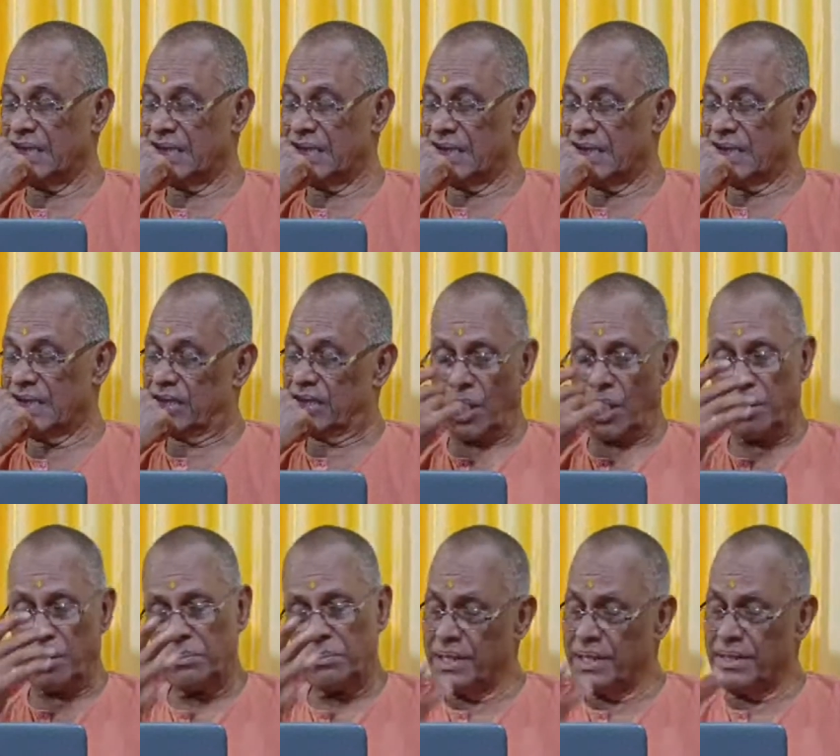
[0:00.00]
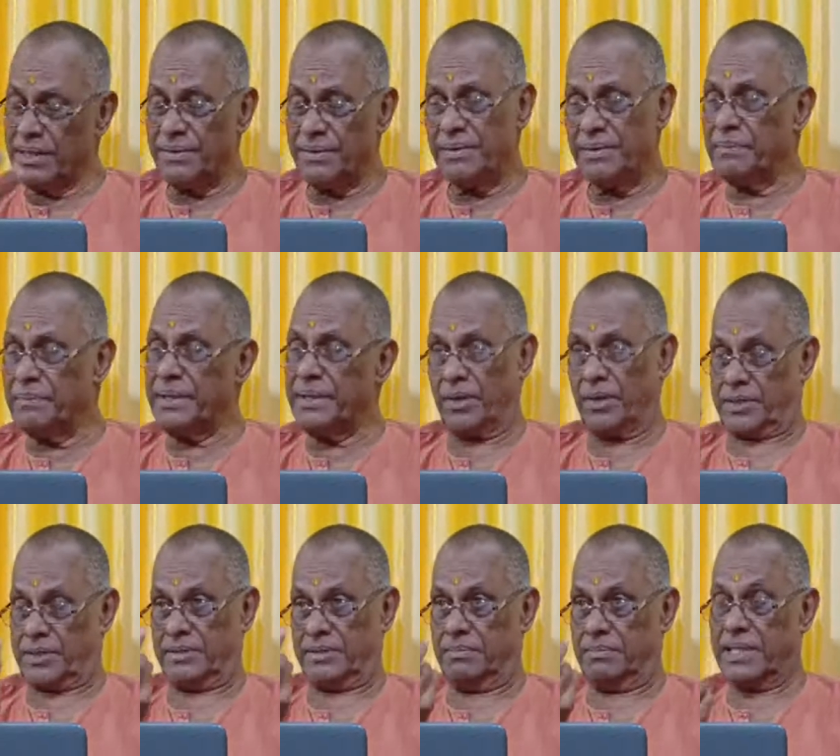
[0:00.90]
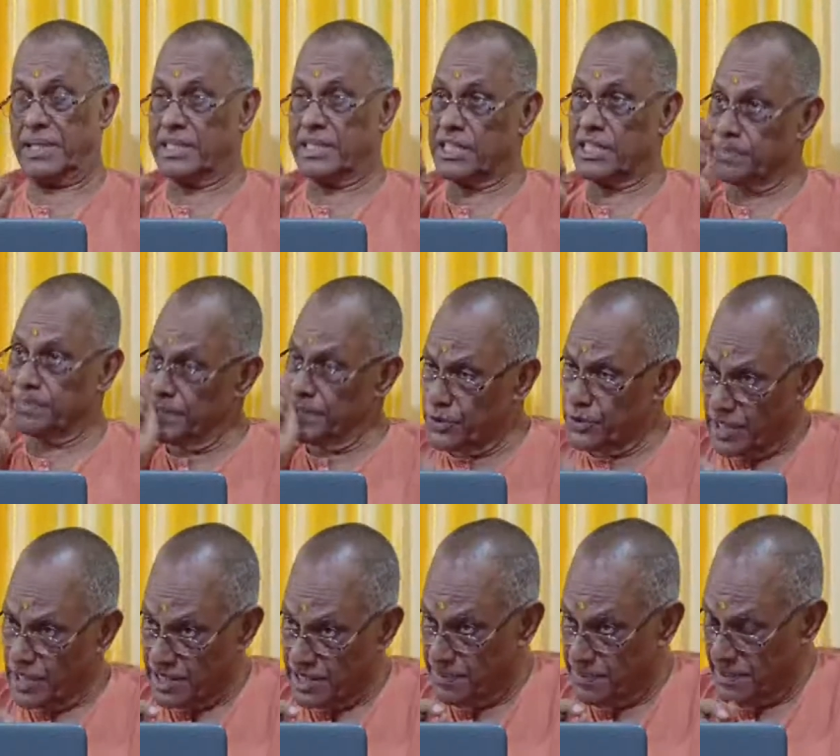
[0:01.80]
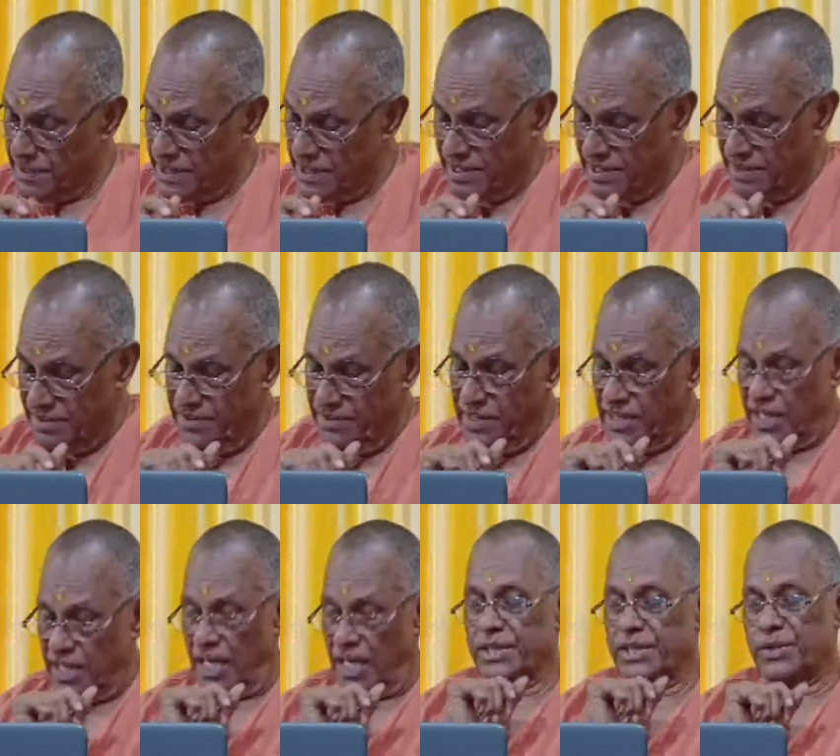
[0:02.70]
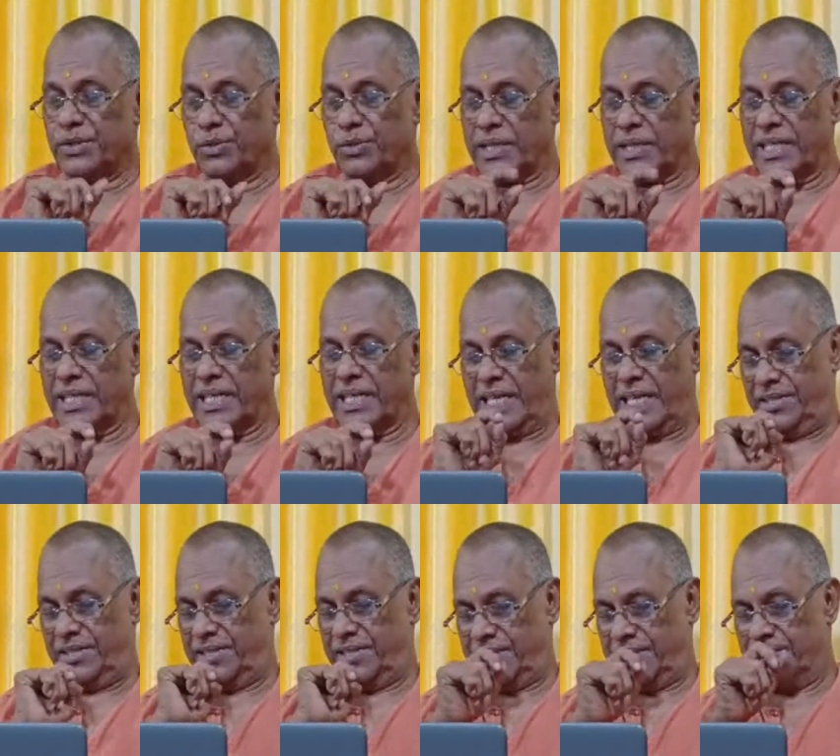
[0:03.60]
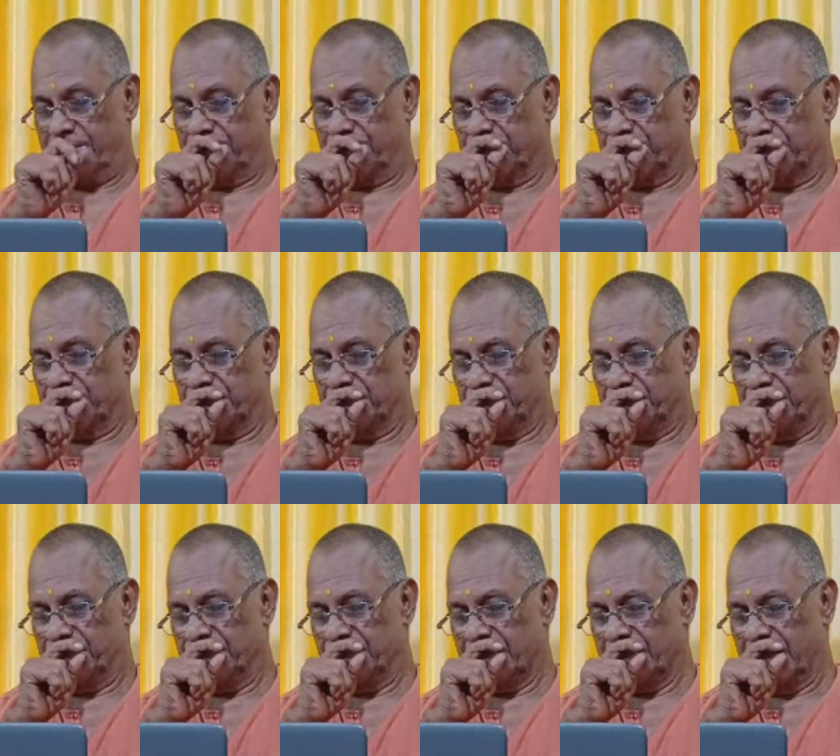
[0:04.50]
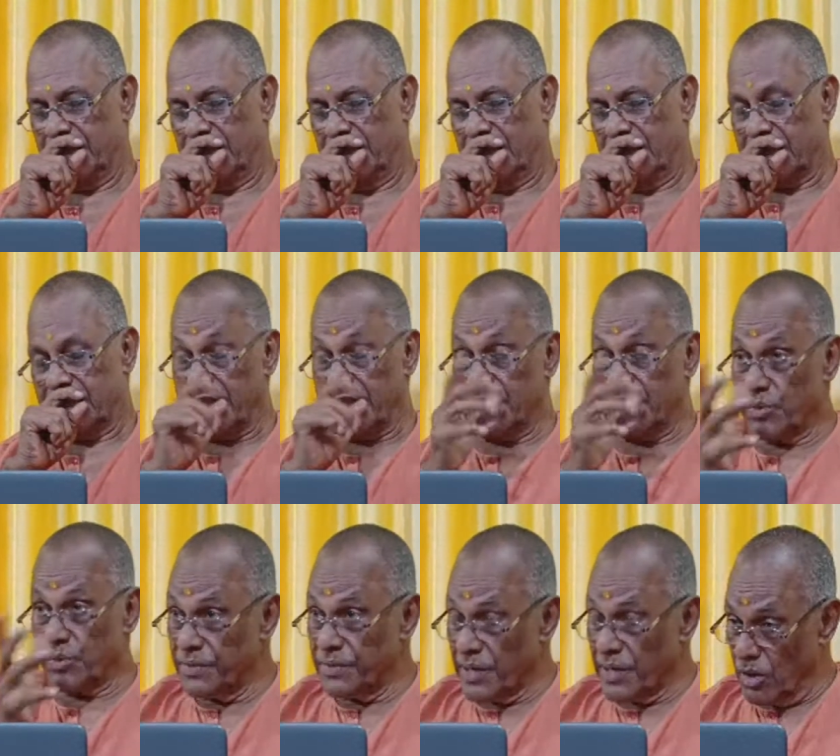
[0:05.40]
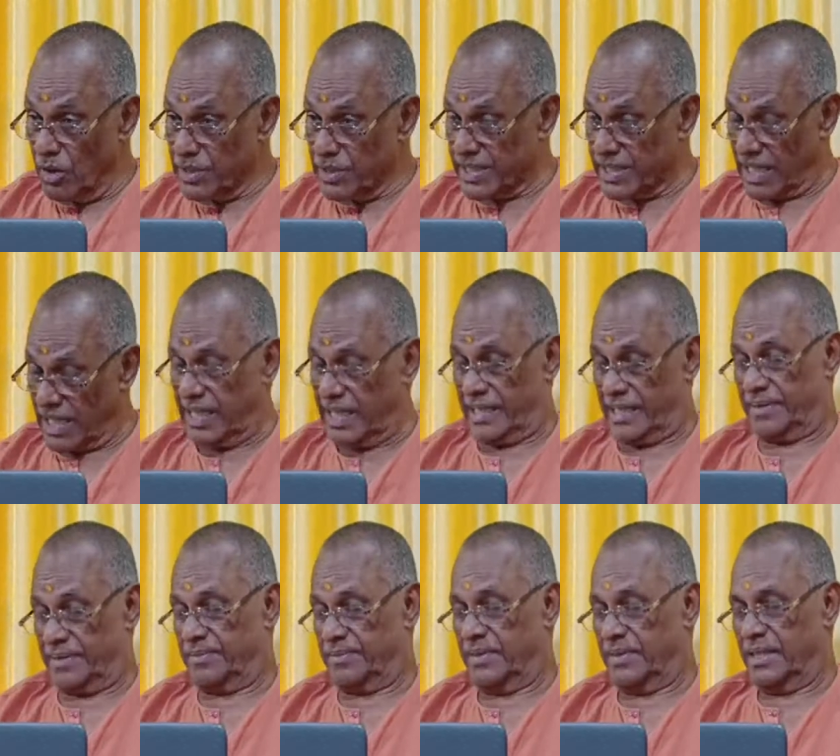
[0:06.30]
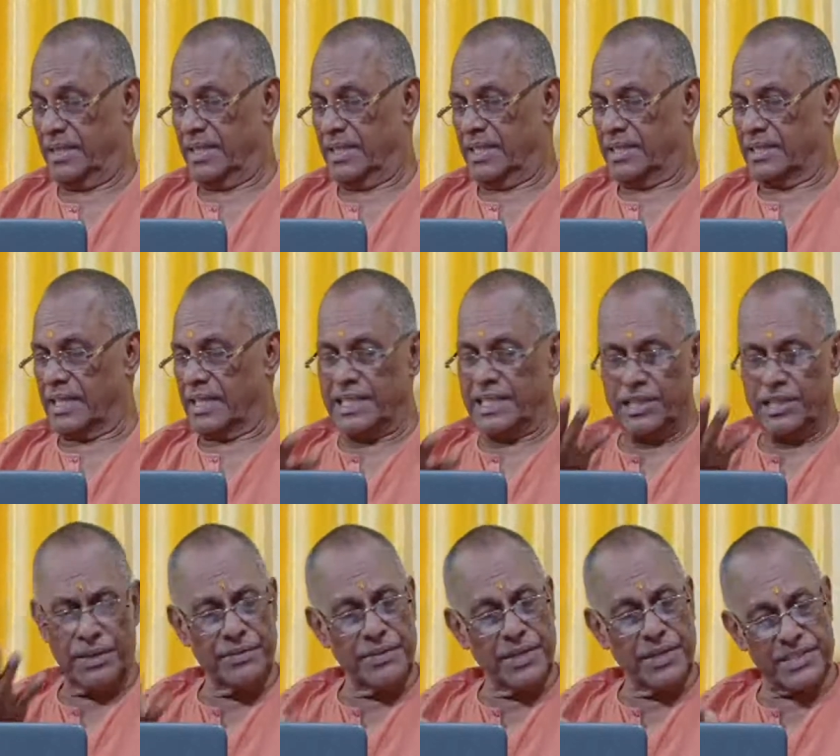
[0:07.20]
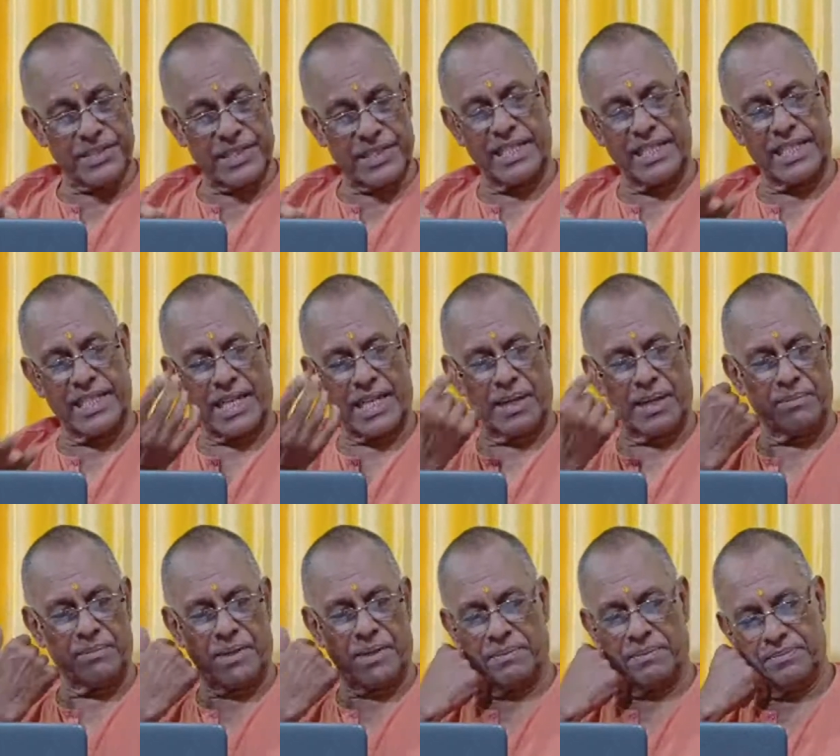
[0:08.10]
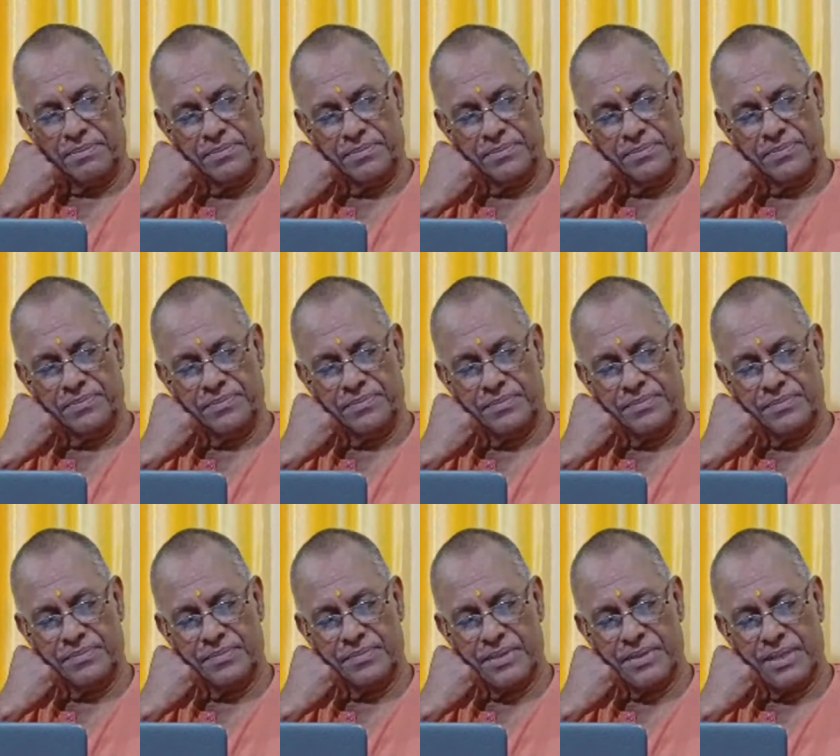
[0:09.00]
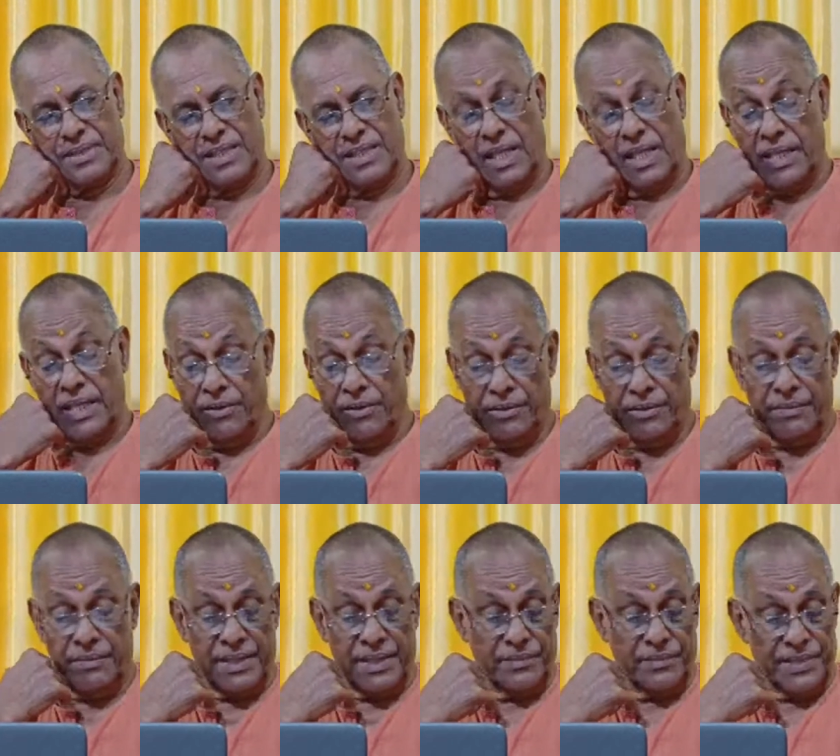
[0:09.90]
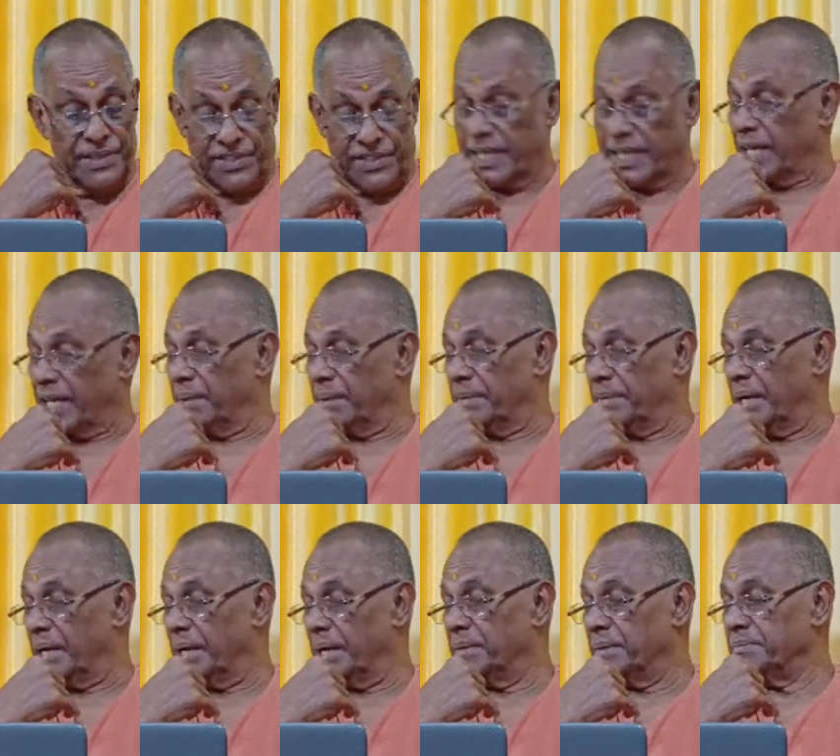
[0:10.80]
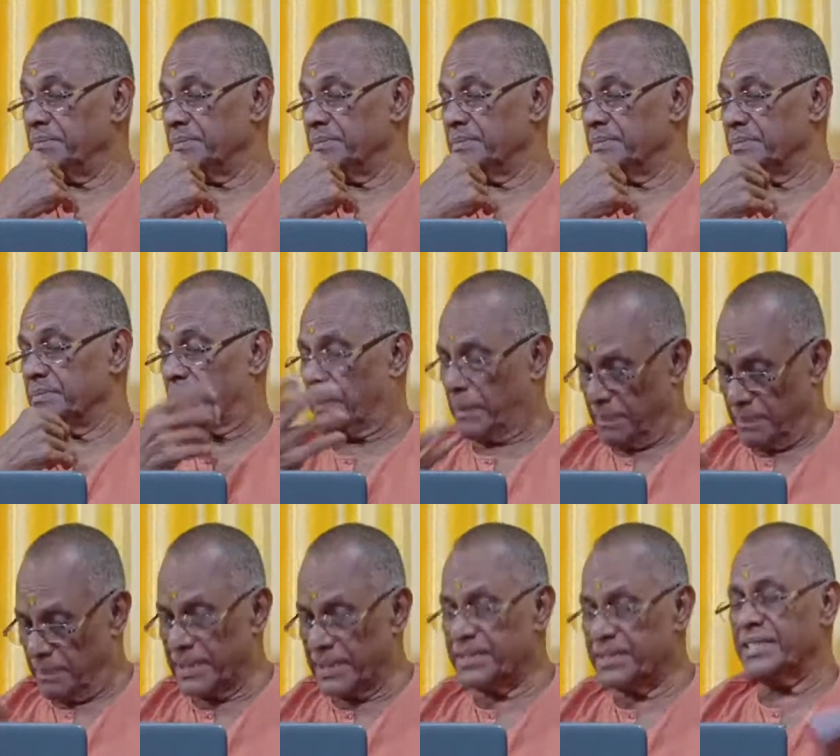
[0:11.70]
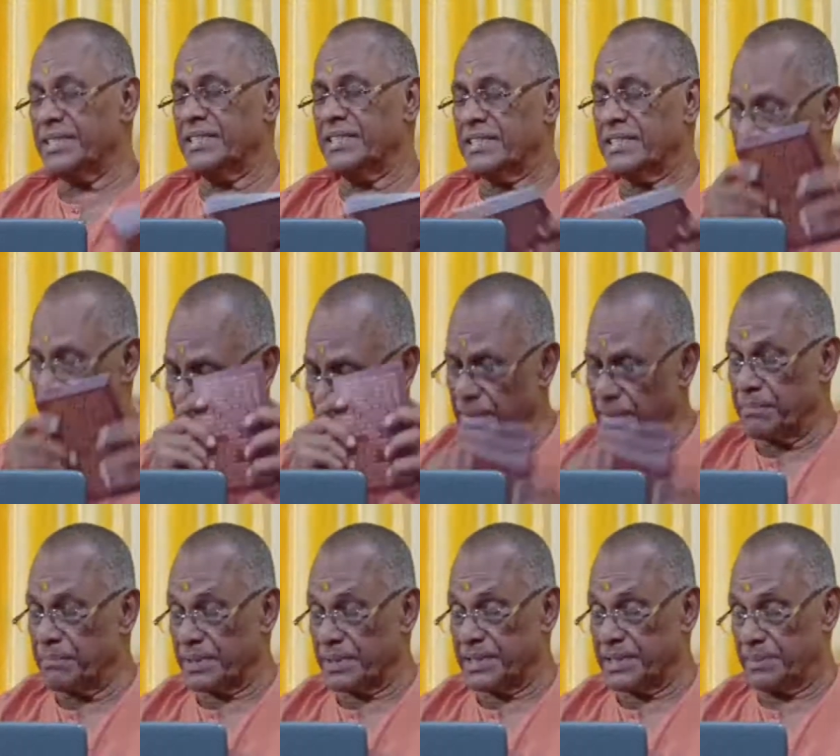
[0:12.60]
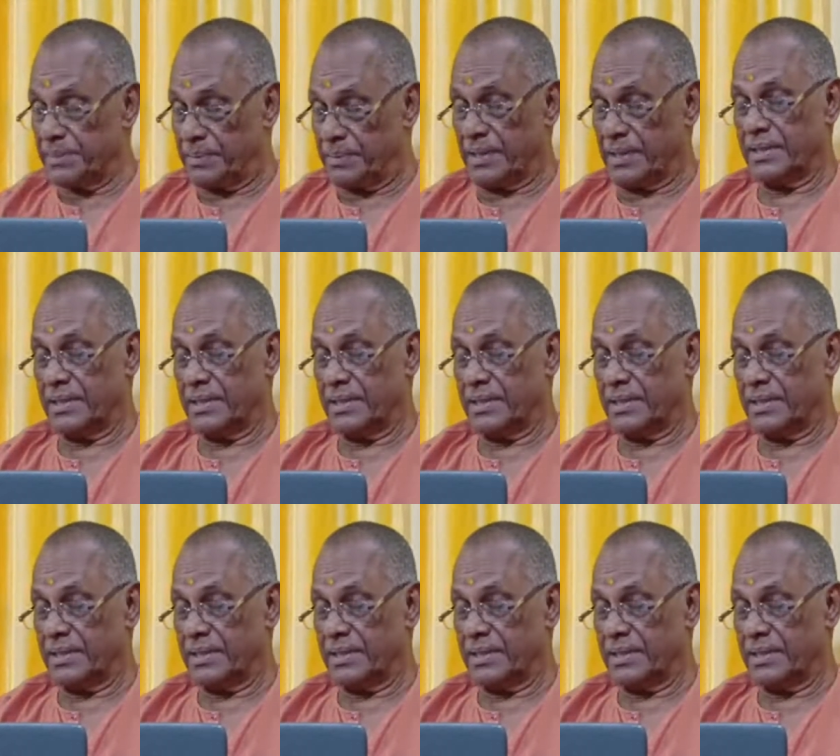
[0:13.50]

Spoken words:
Normally, we may not. But as a spiritual aspirant, we are asked to recognize this. That is what we are all struggling. That is why we are chanting Ram Nam. Even when we chant Ram Nam, Papa brings it the same principle.